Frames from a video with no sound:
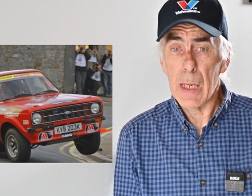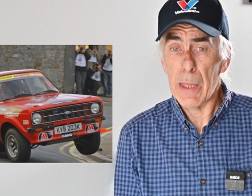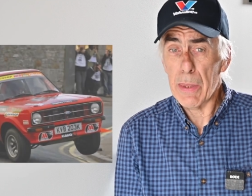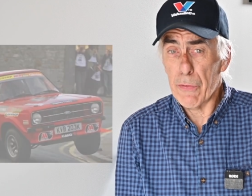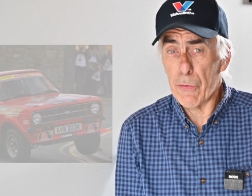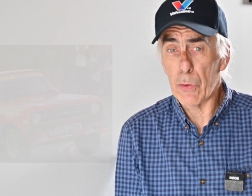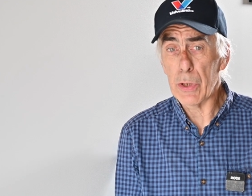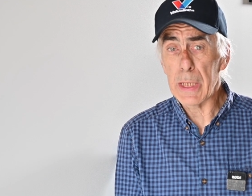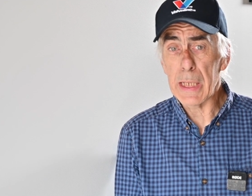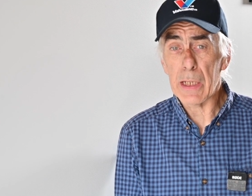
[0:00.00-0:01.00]
And therefore you
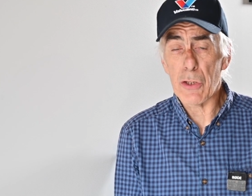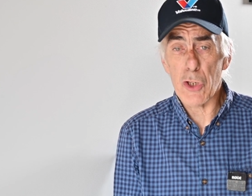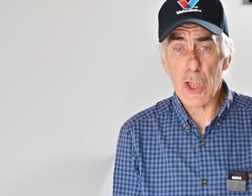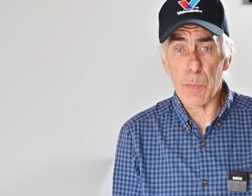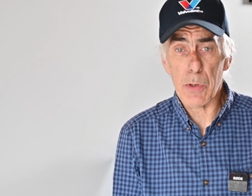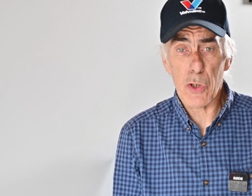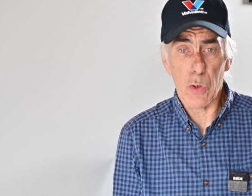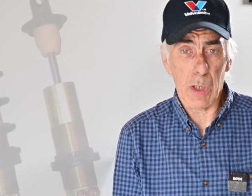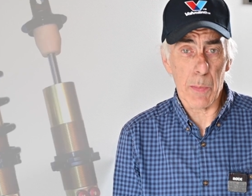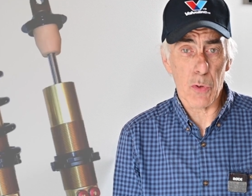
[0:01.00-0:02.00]
need adjustable
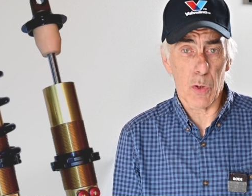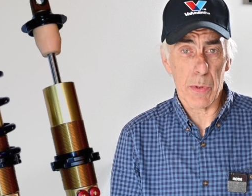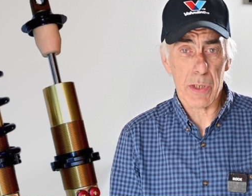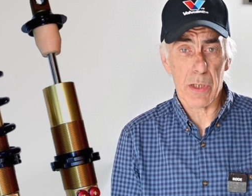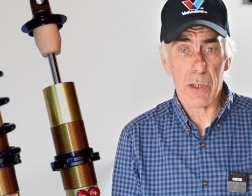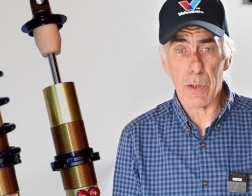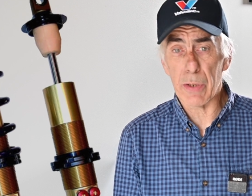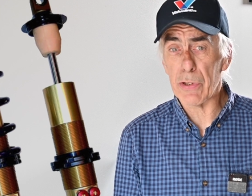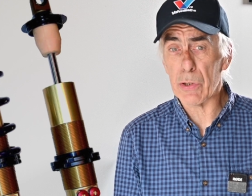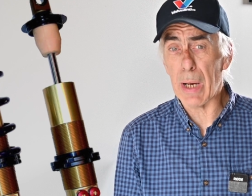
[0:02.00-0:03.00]
shock absorbers. So
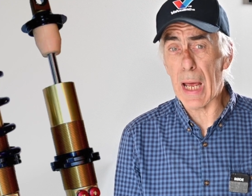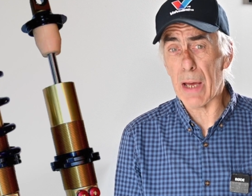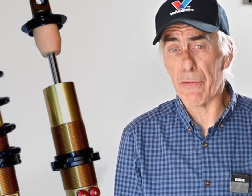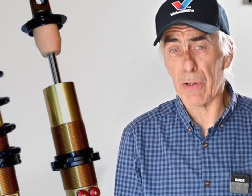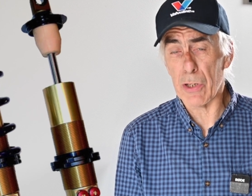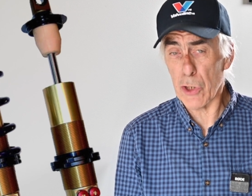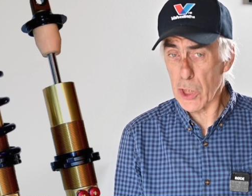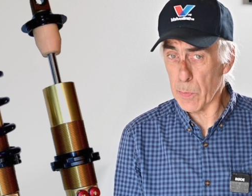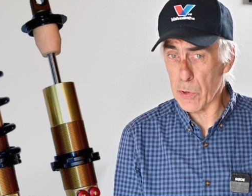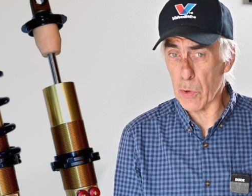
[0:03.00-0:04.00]
if you don't have
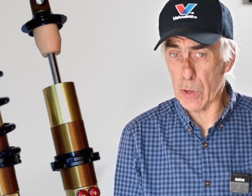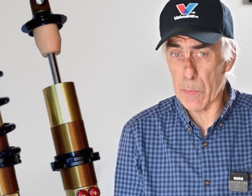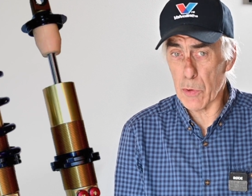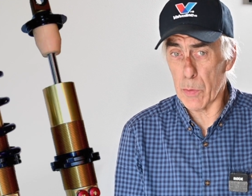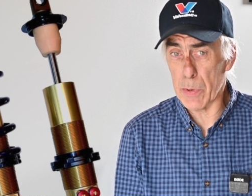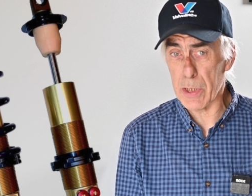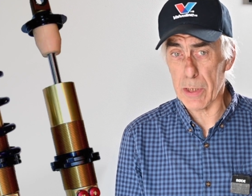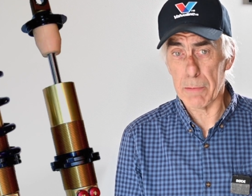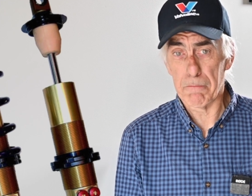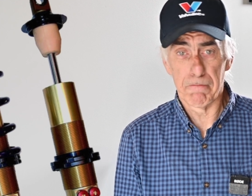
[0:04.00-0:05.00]
adjustable shock absorbers,
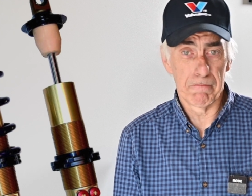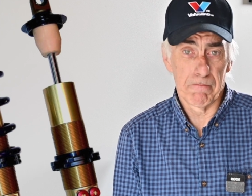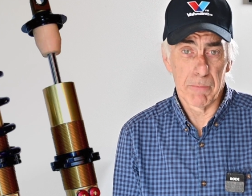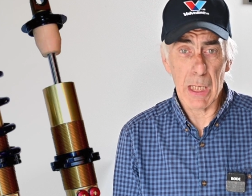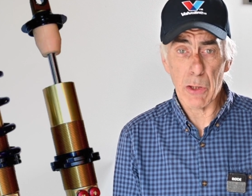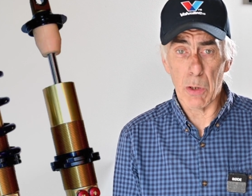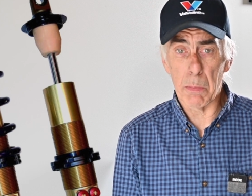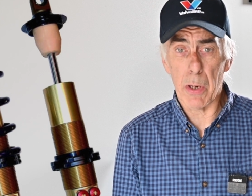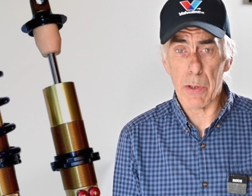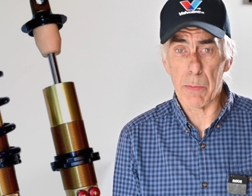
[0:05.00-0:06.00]
then don't
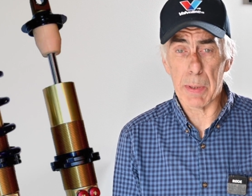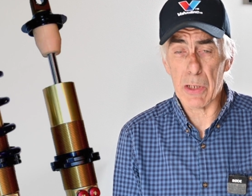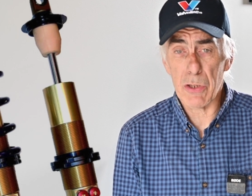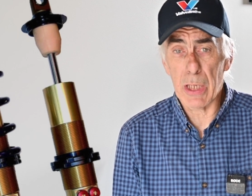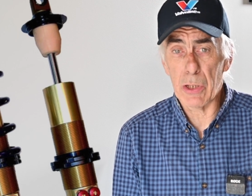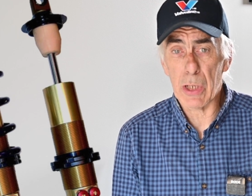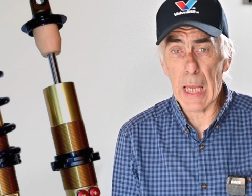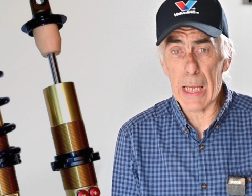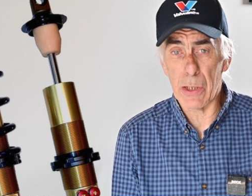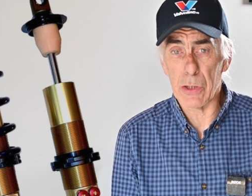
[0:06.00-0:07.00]
bother, because then you
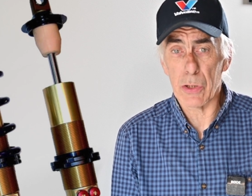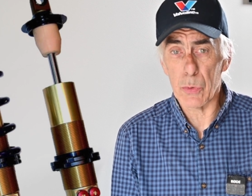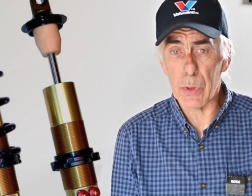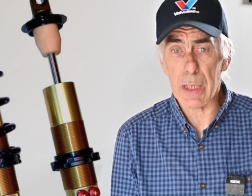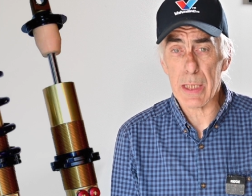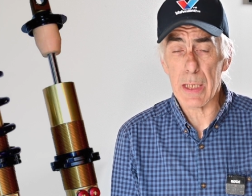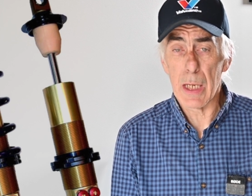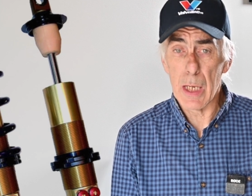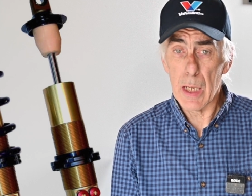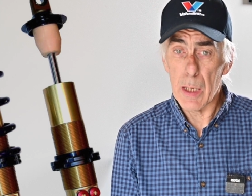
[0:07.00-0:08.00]
cannot do this.
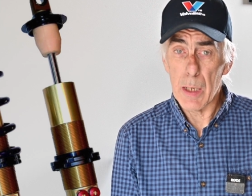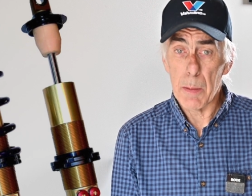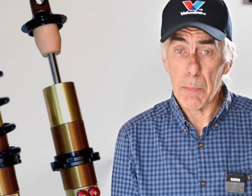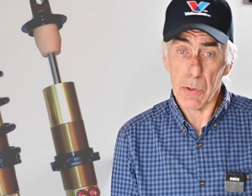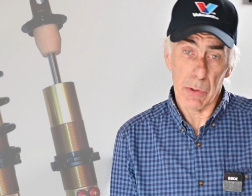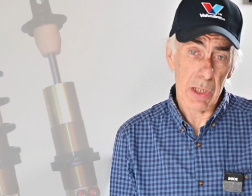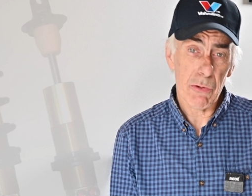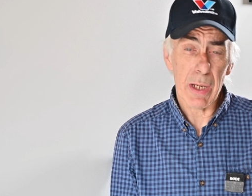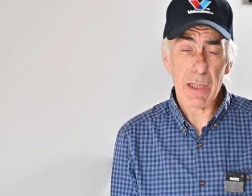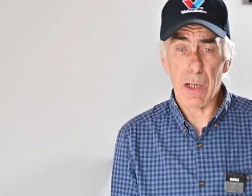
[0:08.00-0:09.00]
But on this
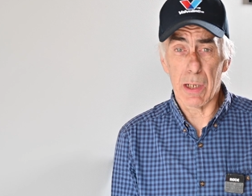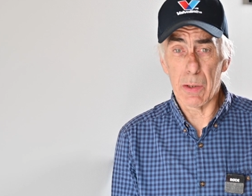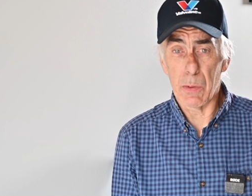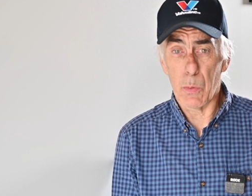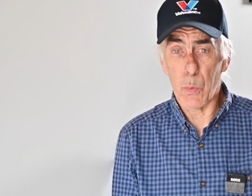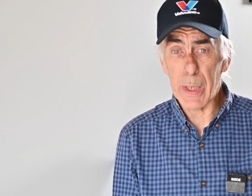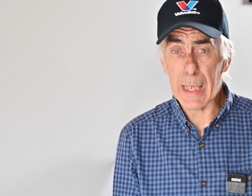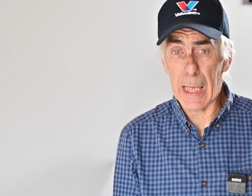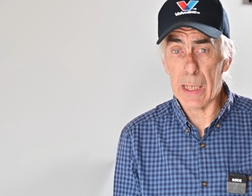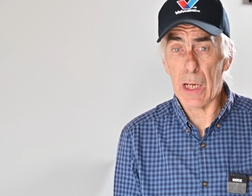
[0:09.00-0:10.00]
race car, we
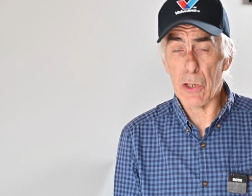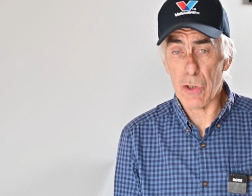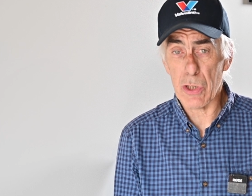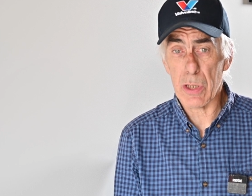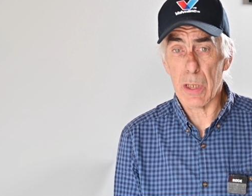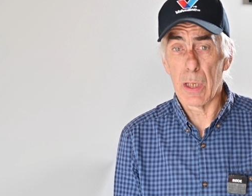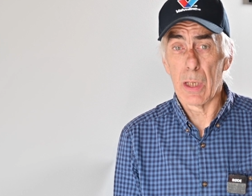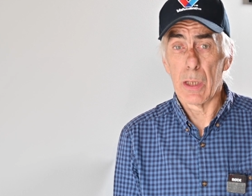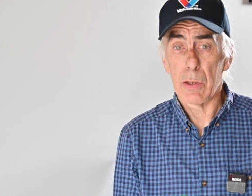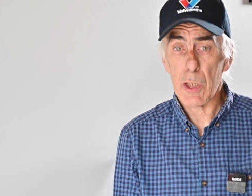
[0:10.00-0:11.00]
can adjust
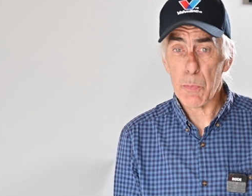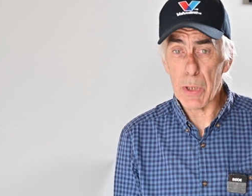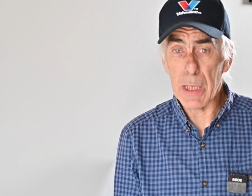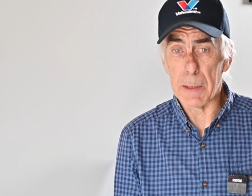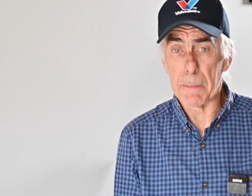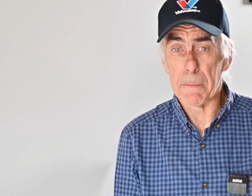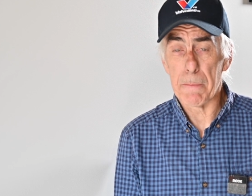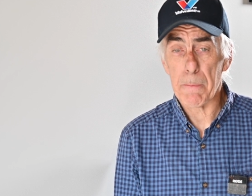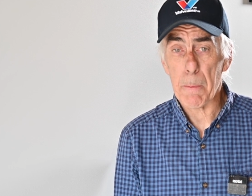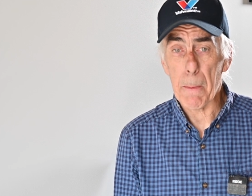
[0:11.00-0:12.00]
the spring.
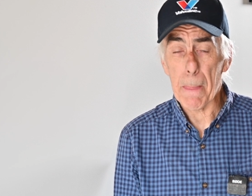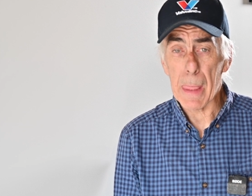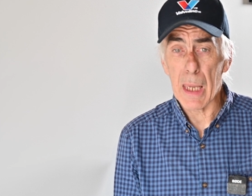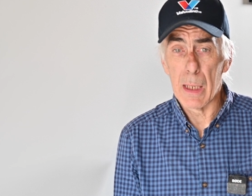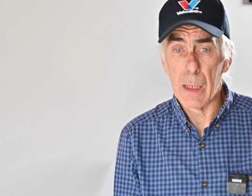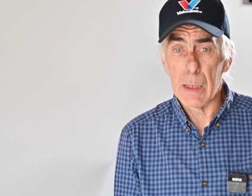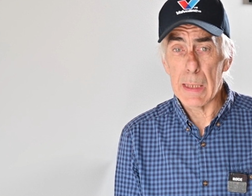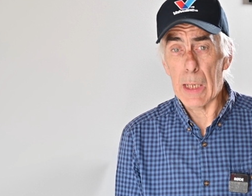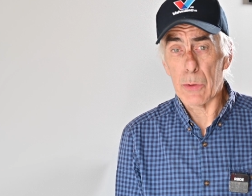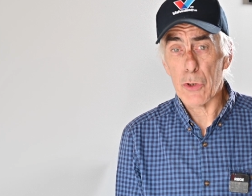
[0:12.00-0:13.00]

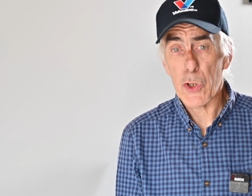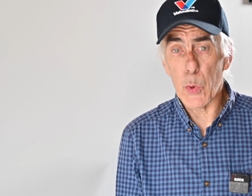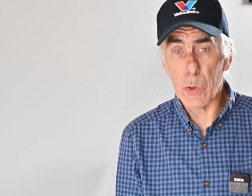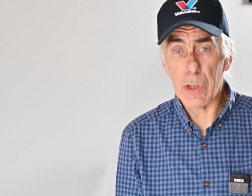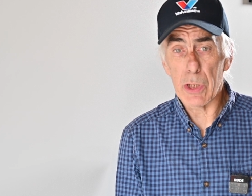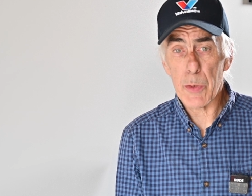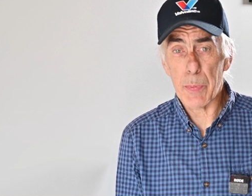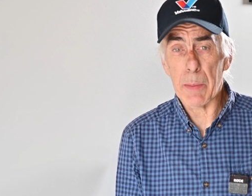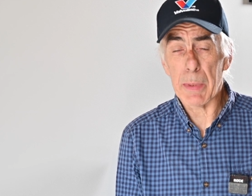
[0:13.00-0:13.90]
Now, the shorter the spring